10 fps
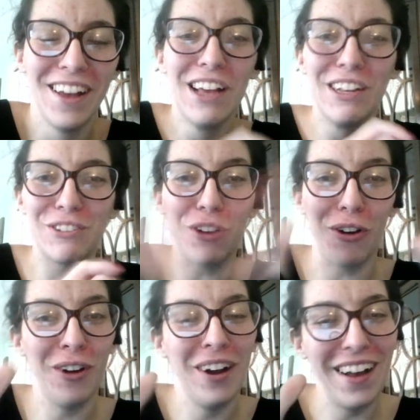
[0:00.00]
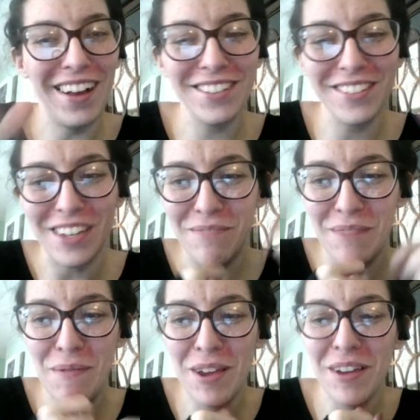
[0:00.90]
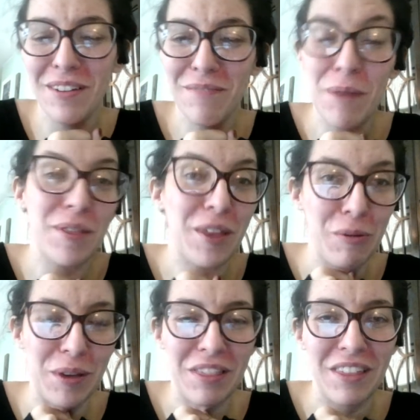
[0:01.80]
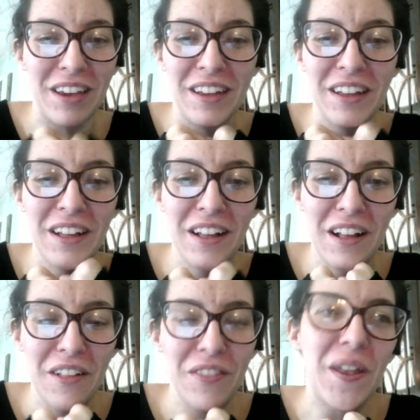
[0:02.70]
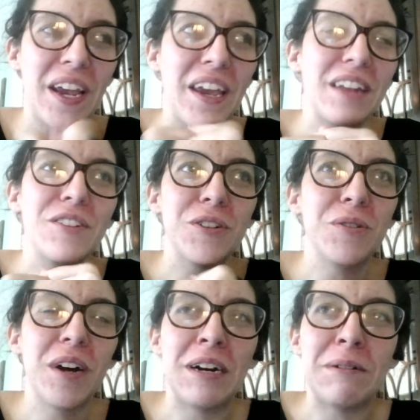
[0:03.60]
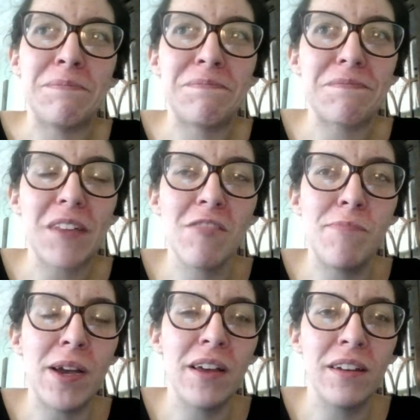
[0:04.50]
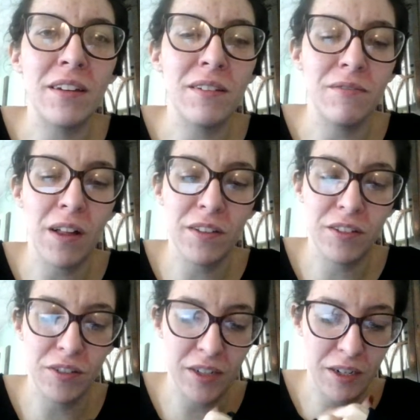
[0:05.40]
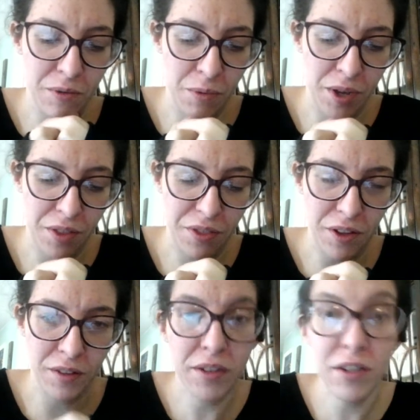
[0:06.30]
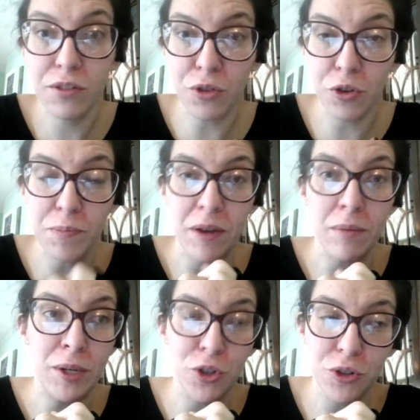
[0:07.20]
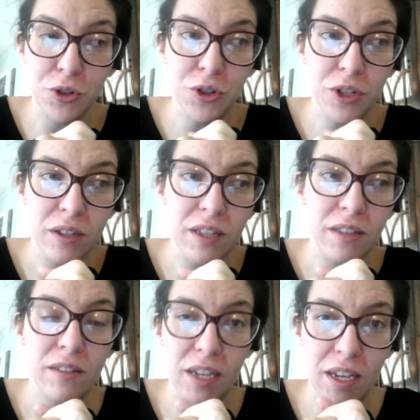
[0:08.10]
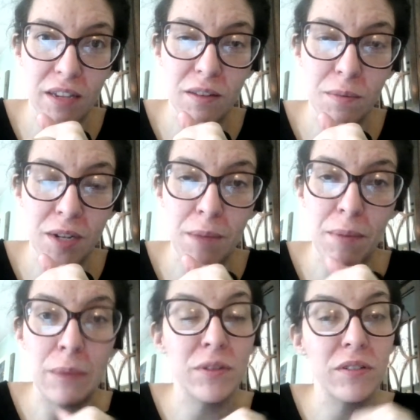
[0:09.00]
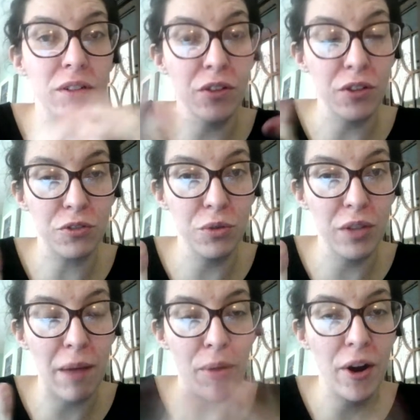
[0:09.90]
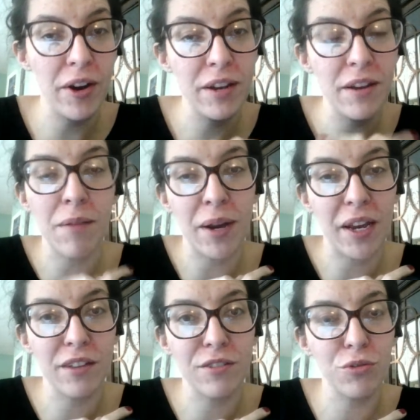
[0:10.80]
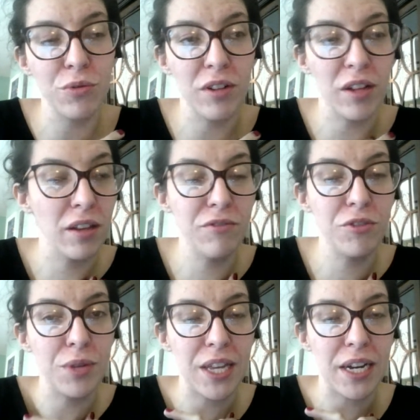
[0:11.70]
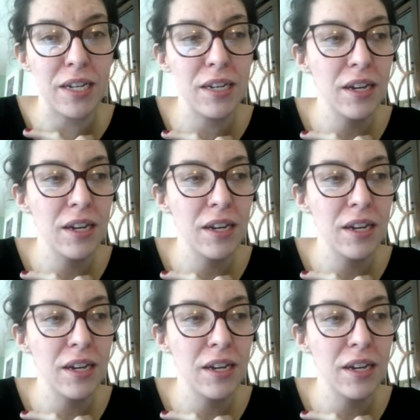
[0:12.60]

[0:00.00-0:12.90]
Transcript: So I'll see. Maybe that'll be a thing that I get into. I've been volunteering with a ladies group at my church. That's taking some time. I'm still the school librarian at my kids' school. I love doing that.